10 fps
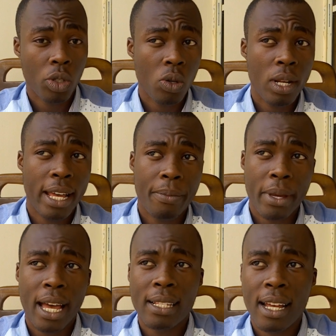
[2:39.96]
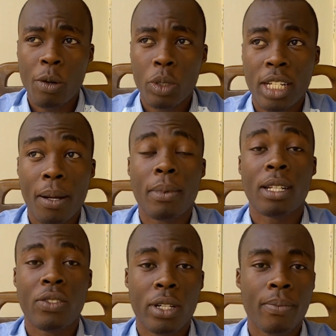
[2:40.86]
someone like me, I started with chapter
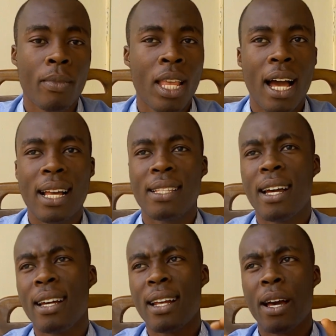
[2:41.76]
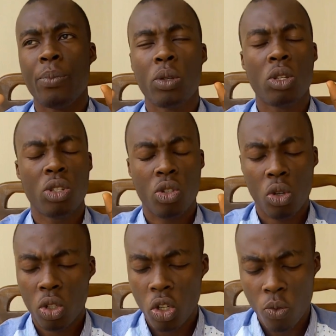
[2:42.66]
3. I built the
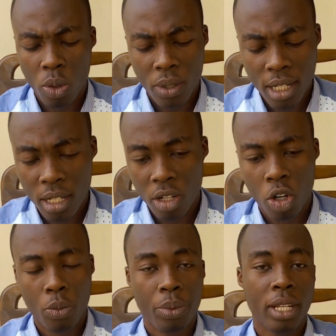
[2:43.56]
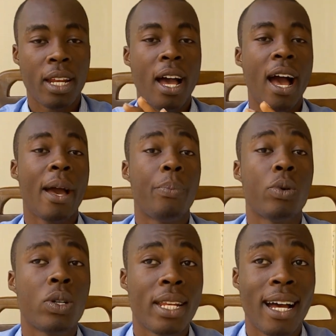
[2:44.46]
structure of what we did in the company. I
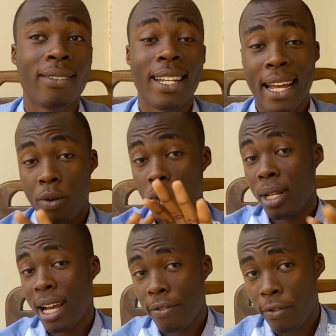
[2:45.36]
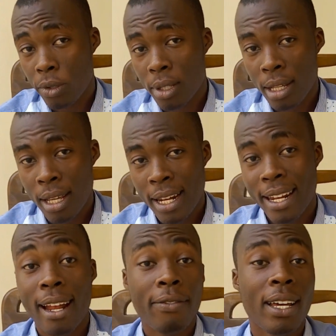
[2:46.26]
broke it down, then I wrote that first.
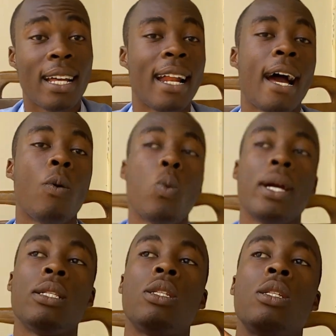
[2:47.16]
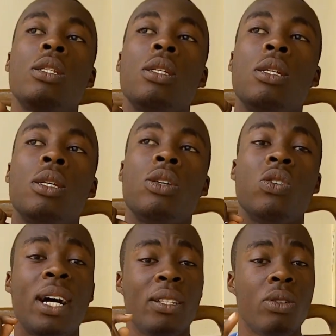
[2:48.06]
Then after that, I went,
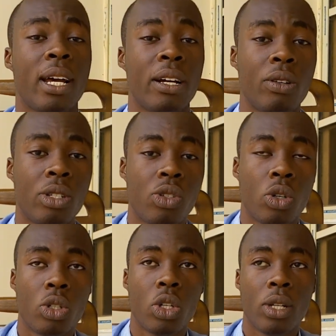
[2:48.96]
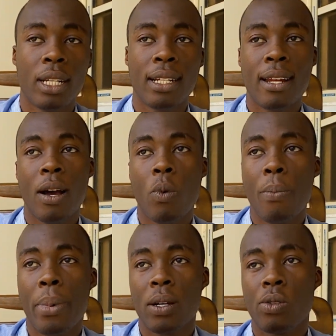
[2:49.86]
I told you I got the structure late, then I
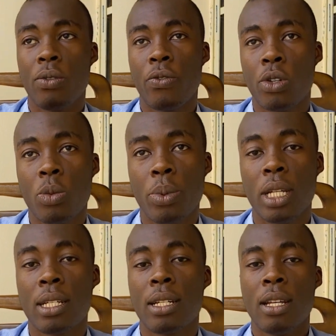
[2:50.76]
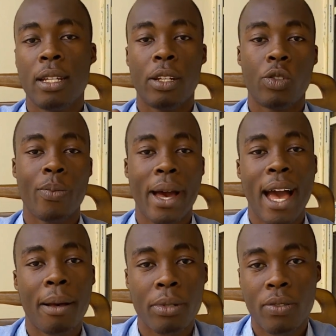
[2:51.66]
went back to the front page, then to my
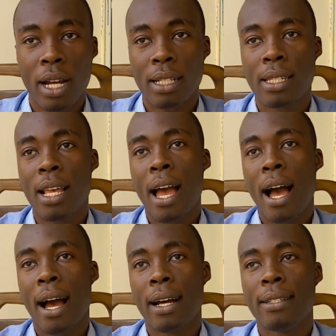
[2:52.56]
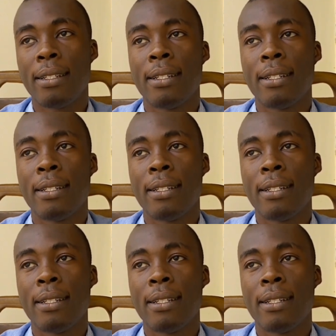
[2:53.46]
abstracts, and